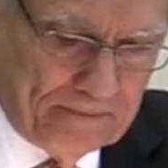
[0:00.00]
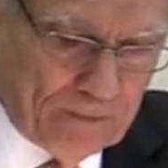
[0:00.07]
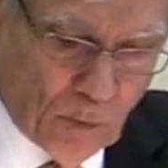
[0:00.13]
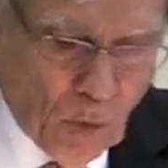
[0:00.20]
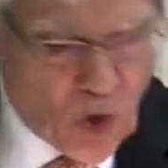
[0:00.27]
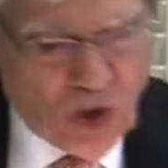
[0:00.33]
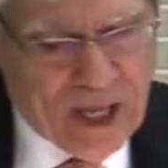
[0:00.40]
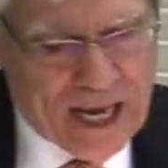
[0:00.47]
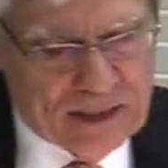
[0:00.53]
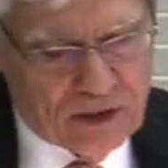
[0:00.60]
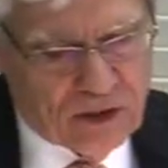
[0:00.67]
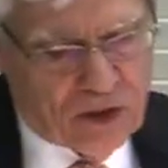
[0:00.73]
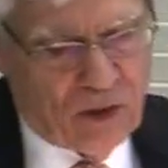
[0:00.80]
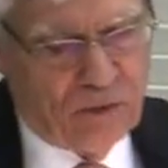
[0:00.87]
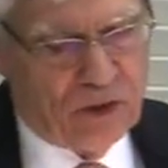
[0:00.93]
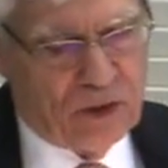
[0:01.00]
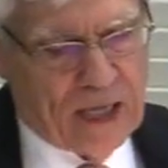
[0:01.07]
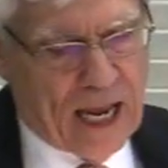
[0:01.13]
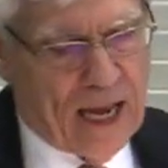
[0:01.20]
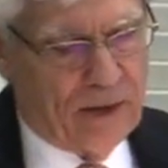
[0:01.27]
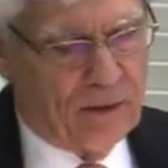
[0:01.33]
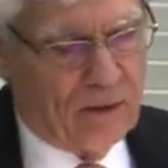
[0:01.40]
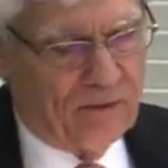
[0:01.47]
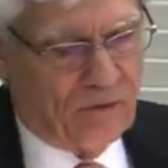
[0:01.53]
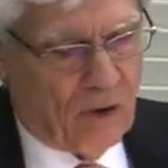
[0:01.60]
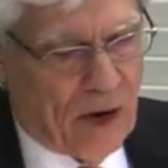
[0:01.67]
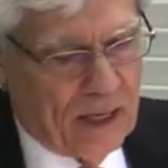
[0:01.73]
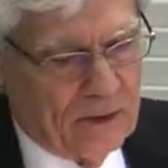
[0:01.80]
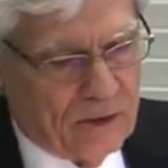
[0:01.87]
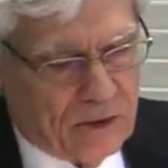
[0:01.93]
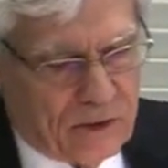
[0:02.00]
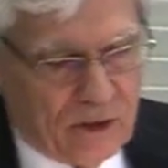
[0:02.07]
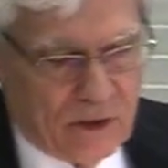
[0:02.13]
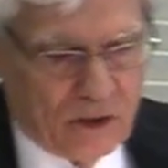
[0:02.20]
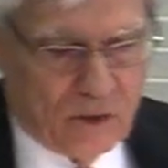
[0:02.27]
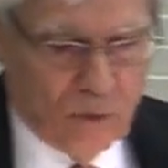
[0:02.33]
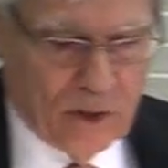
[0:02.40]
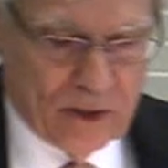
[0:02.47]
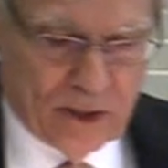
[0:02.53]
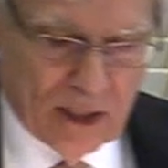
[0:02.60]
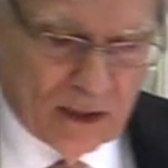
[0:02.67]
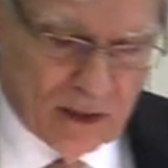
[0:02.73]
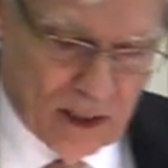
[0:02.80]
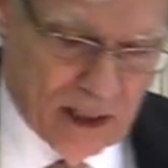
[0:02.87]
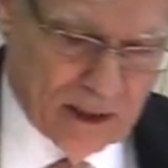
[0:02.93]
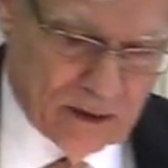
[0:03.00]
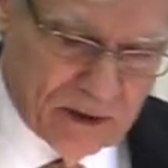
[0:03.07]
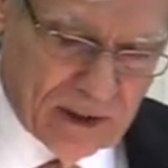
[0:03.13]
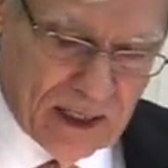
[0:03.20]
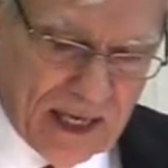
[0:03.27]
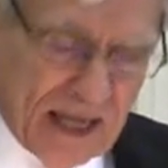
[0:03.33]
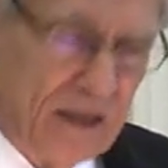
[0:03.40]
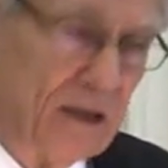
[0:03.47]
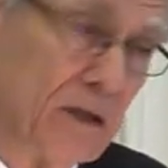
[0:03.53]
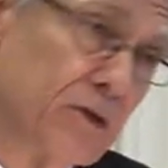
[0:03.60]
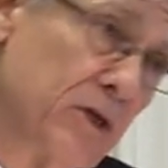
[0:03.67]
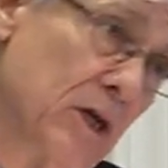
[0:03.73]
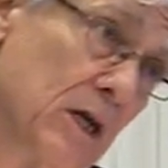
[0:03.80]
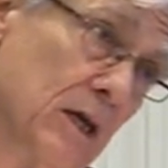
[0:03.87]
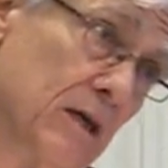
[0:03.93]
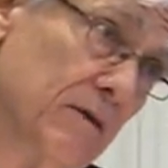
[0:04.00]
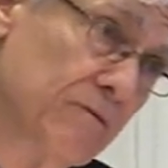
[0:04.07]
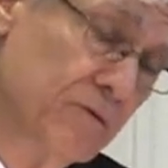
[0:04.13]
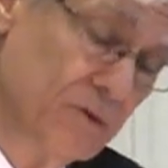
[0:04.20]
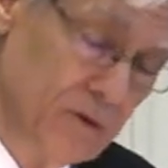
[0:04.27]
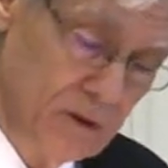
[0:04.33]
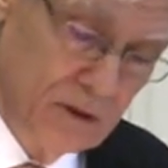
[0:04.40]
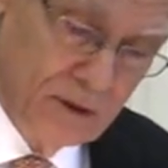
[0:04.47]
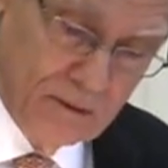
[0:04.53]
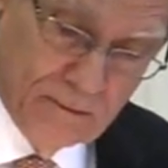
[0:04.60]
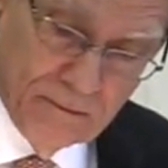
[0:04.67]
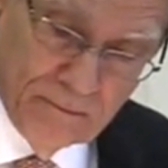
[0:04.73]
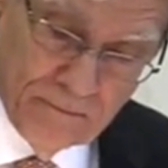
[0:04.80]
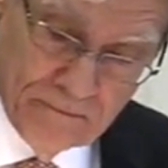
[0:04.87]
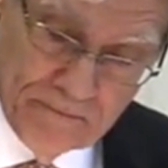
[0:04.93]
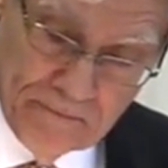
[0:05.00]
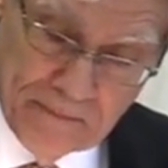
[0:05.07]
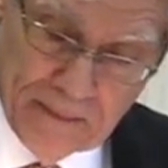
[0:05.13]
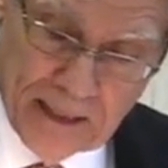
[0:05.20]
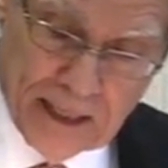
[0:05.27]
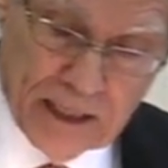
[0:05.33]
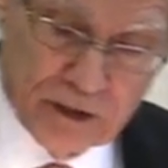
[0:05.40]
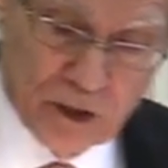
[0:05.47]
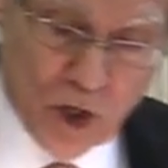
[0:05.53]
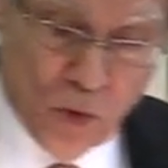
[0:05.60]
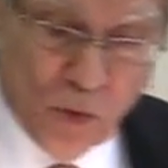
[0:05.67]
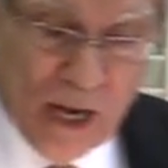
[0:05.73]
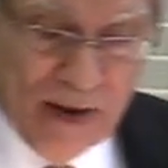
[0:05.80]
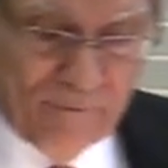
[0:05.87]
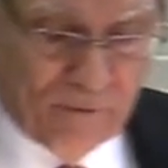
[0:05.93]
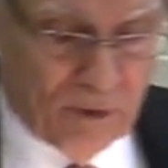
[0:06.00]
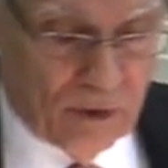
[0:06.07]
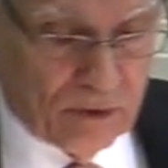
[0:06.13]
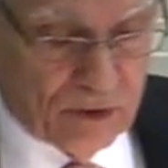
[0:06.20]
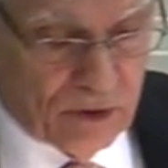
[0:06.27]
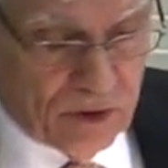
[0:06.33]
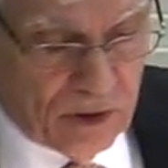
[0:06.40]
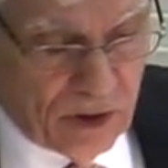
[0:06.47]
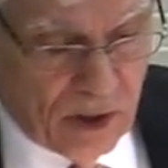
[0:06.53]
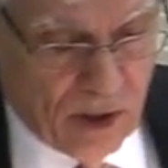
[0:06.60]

The world has its own standard of righteousness, which it thinks it achieves in its own efforts